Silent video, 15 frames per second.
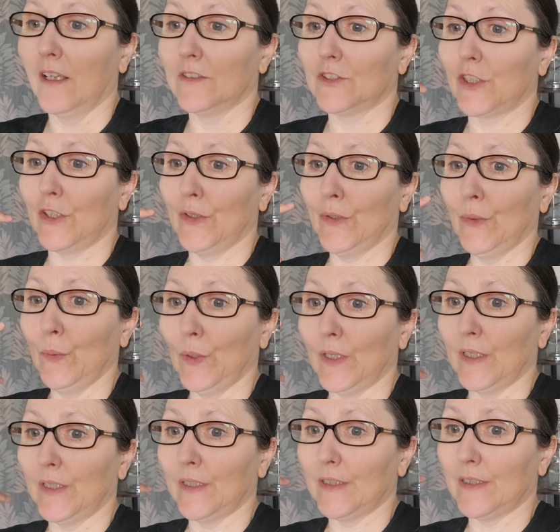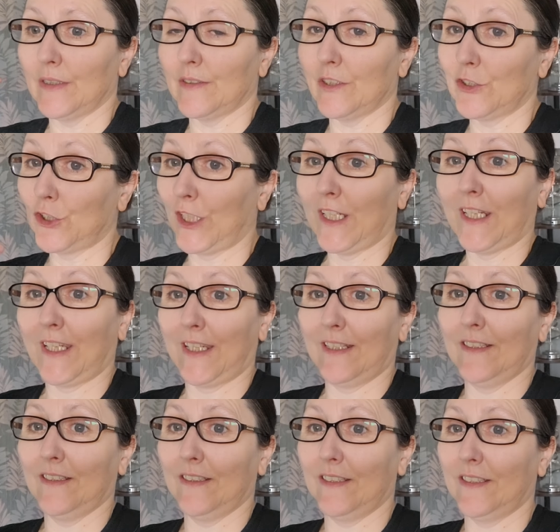Two, the
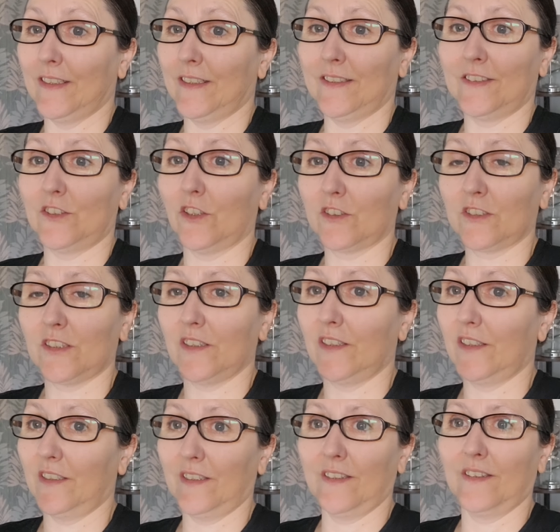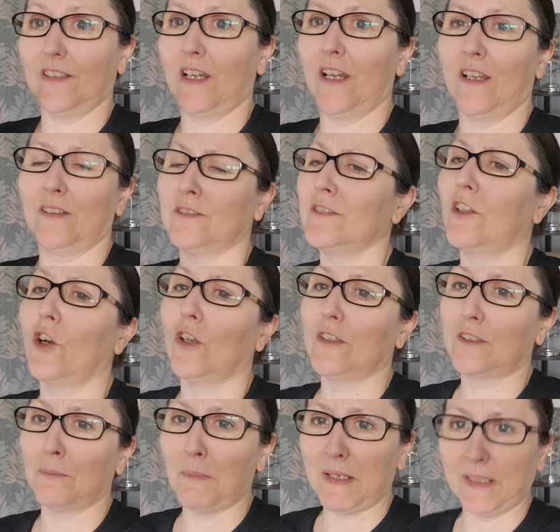cheating. He's got to go
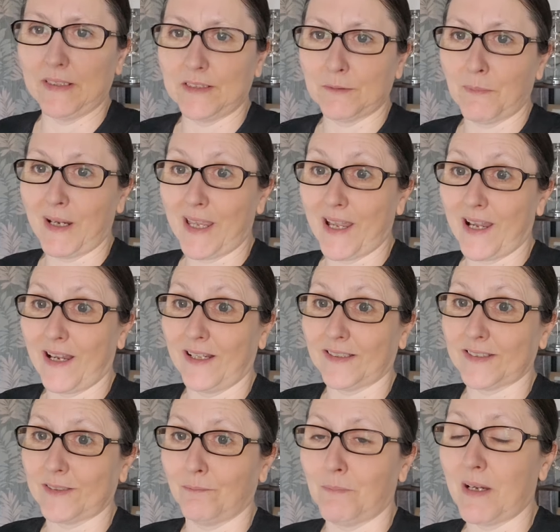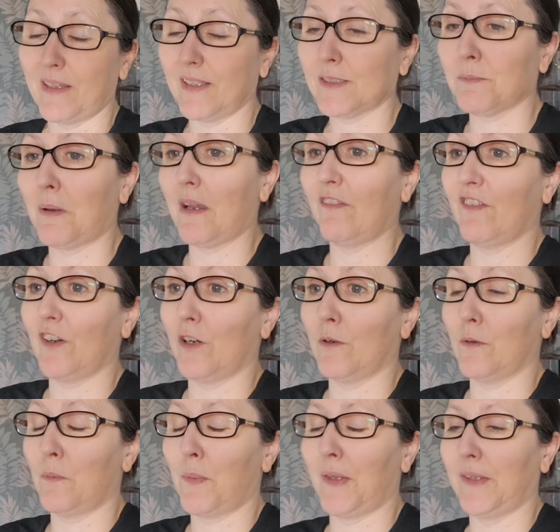into meetings, my ass. That's my thought and
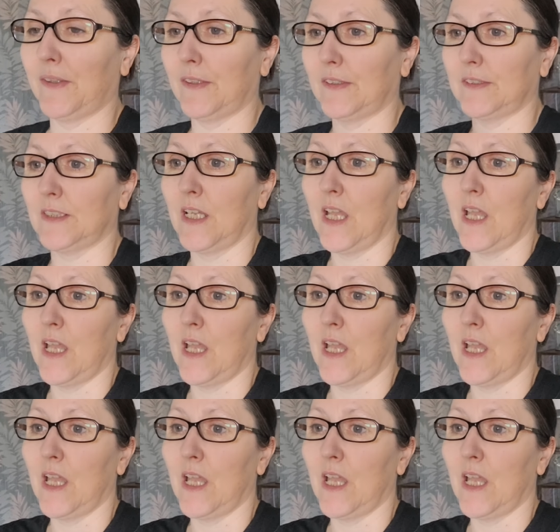opinion.